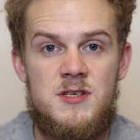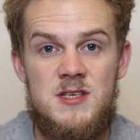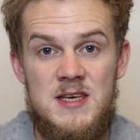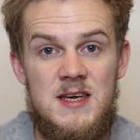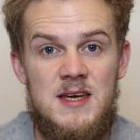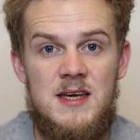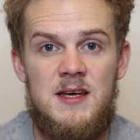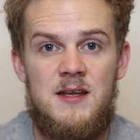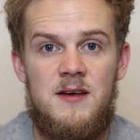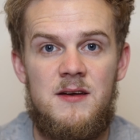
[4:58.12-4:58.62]

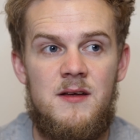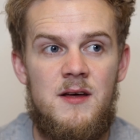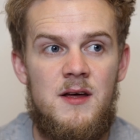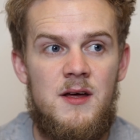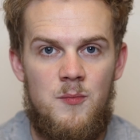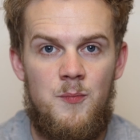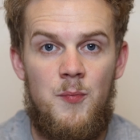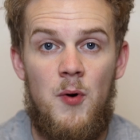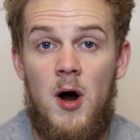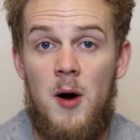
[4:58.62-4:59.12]
seen
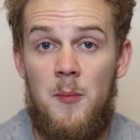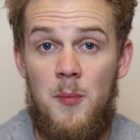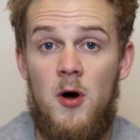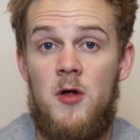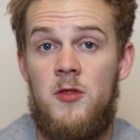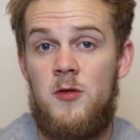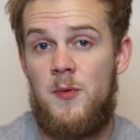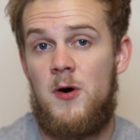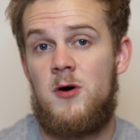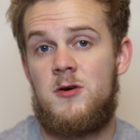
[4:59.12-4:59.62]
but I
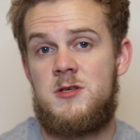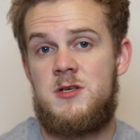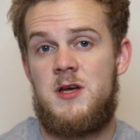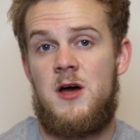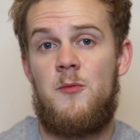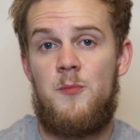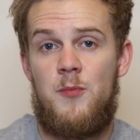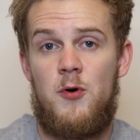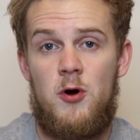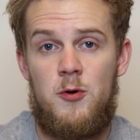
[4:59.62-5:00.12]
bought the box set
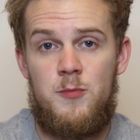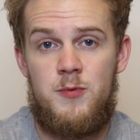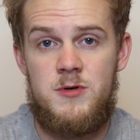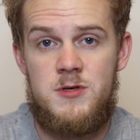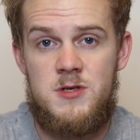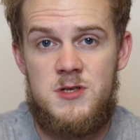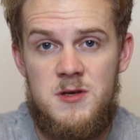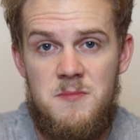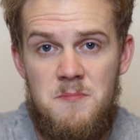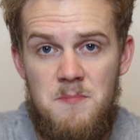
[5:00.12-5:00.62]
on
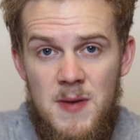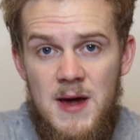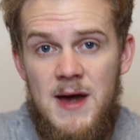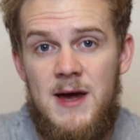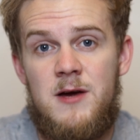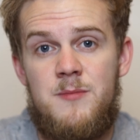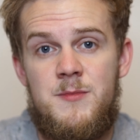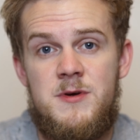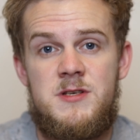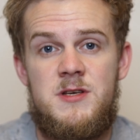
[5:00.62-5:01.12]
purpose to
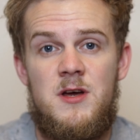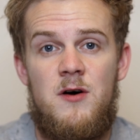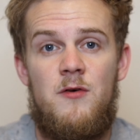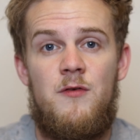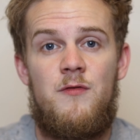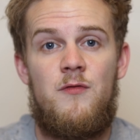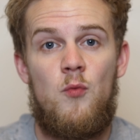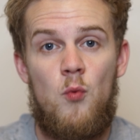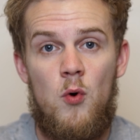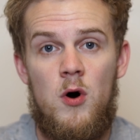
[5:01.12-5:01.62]
make
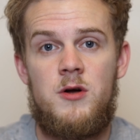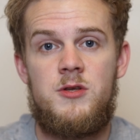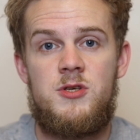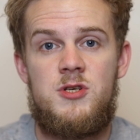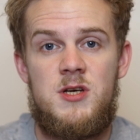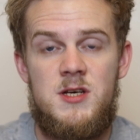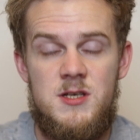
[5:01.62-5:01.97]
myself watch